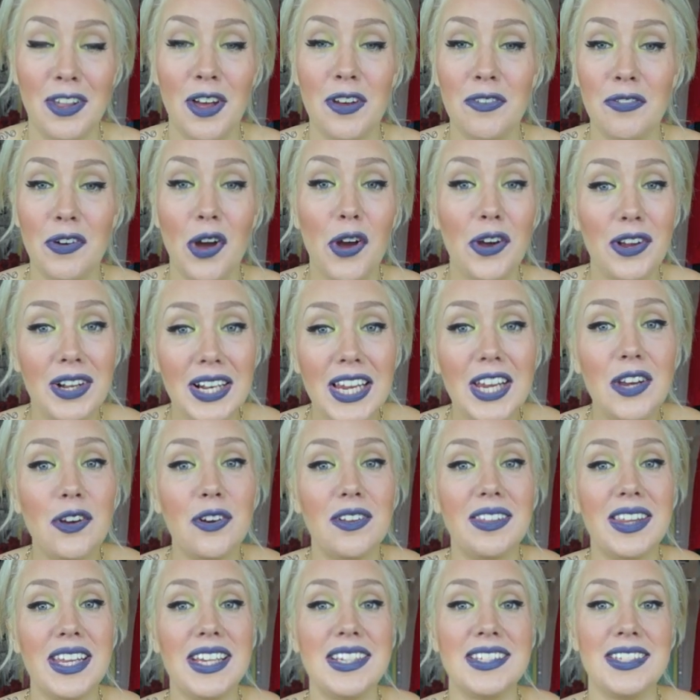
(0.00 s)
I've only
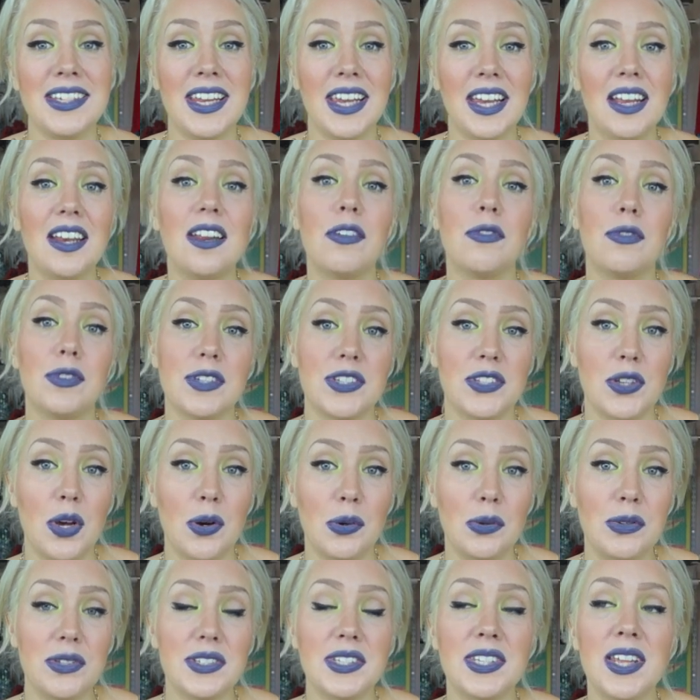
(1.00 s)
got these negative
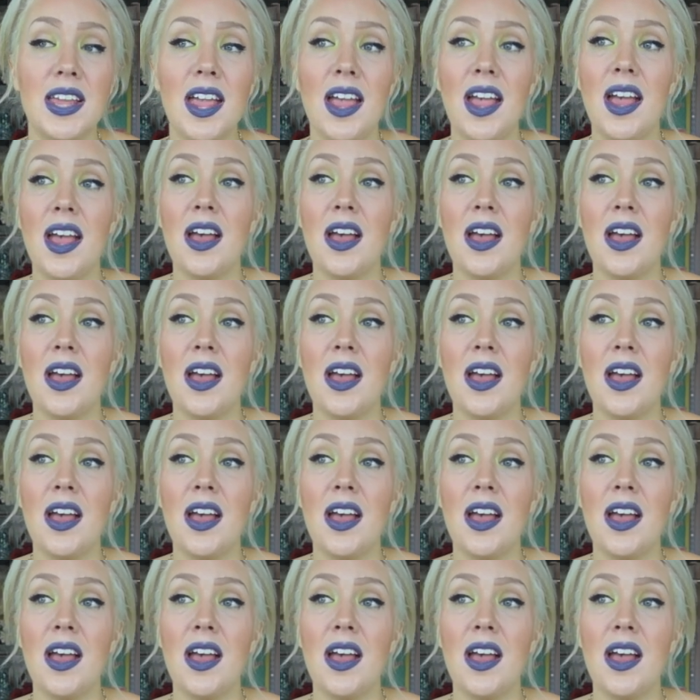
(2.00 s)
results